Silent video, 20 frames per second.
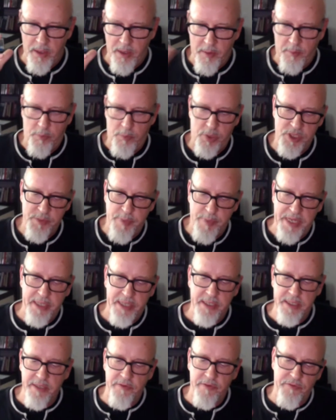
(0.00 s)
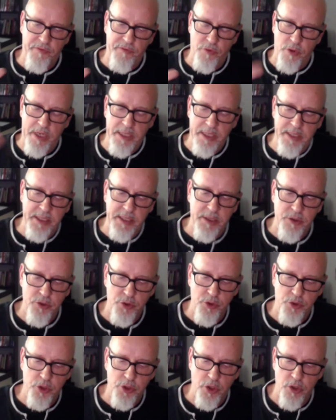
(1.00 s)
perspective or idea to
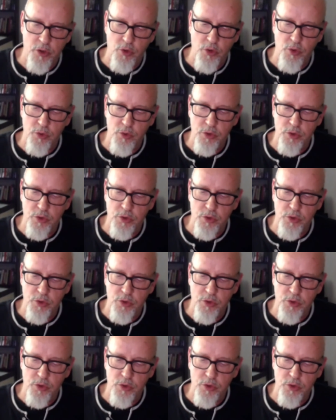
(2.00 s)
go